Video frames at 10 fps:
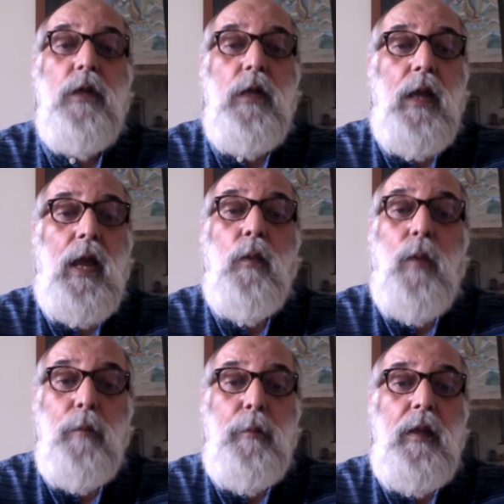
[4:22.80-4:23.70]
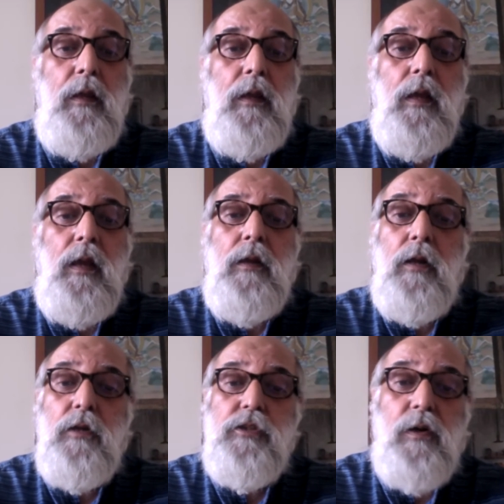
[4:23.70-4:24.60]
and well-being,
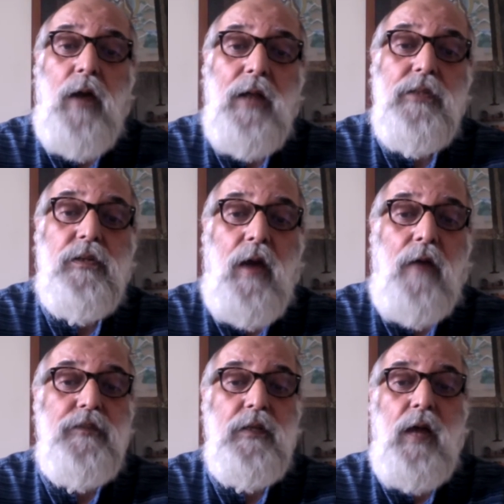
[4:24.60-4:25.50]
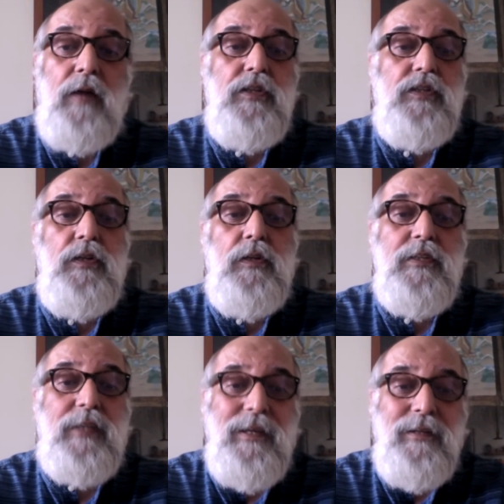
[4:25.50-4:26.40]
nurture arts, crafts, and artisanal
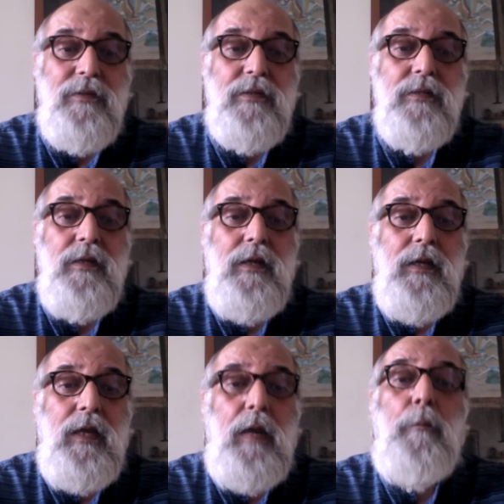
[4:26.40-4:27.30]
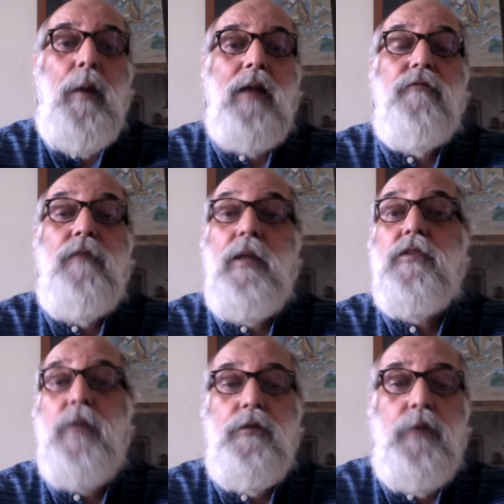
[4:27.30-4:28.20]
skills, impart
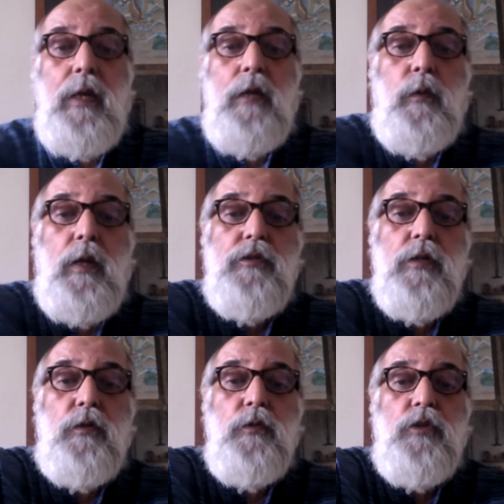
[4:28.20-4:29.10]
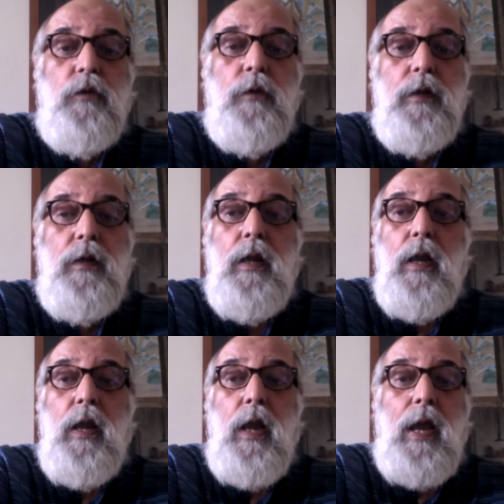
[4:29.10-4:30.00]
village-centric education to children,
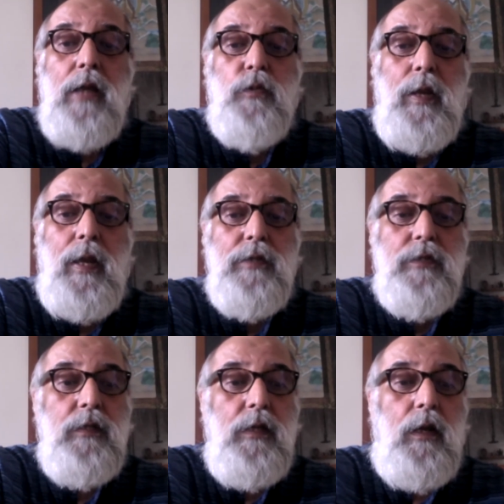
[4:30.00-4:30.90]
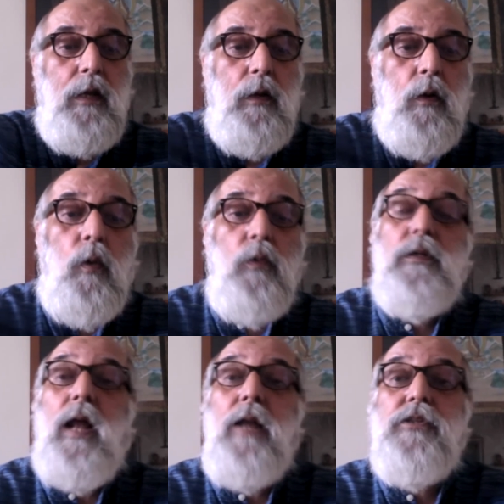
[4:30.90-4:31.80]
as well as hold
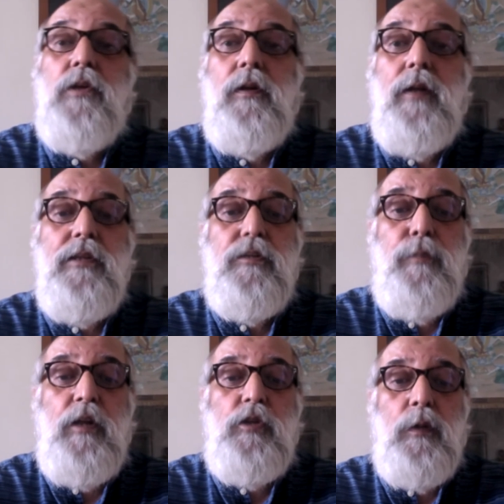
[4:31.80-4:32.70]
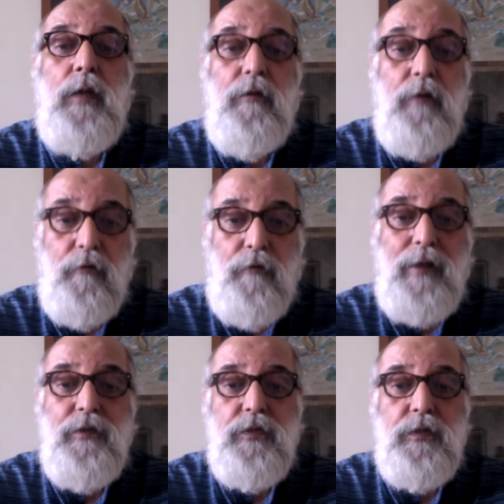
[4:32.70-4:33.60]
cultural and spiritual
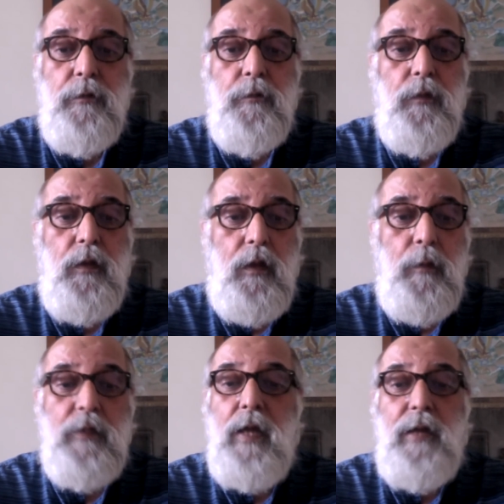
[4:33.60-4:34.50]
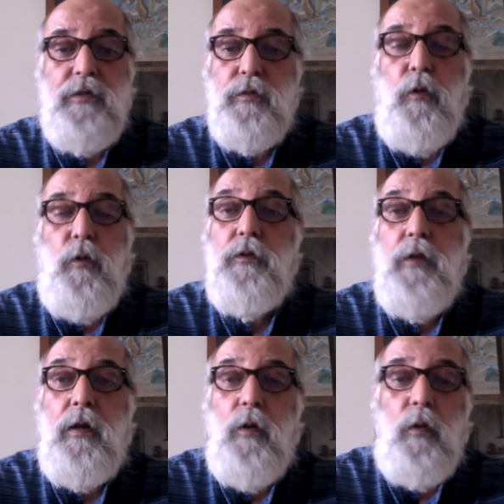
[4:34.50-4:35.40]
events, besides smoke their
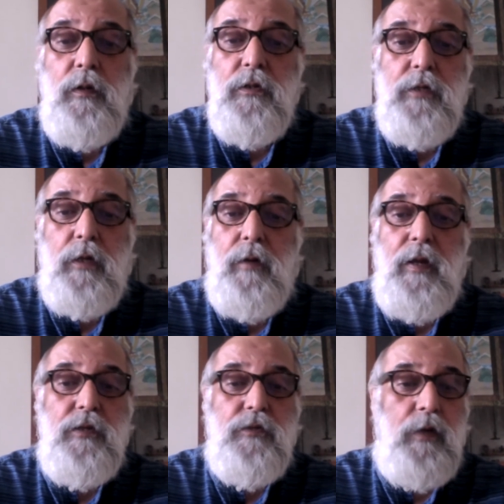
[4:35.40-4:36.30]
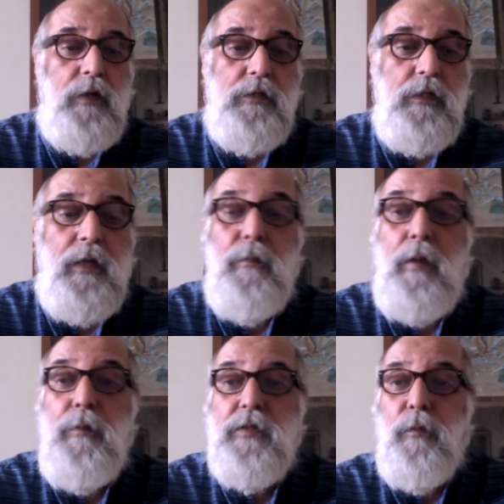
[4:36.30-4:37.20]
local cigarettes, drink tea, and
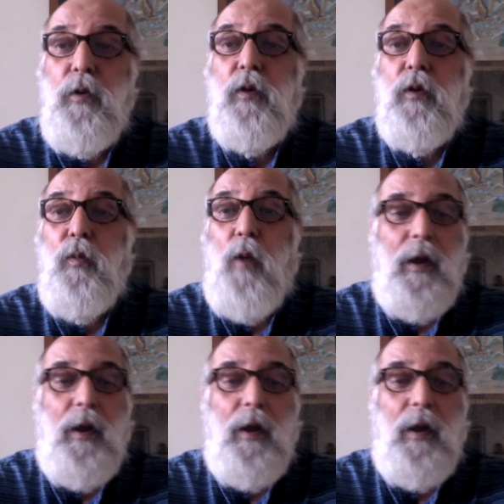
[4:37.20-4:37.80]
maybe some local wine.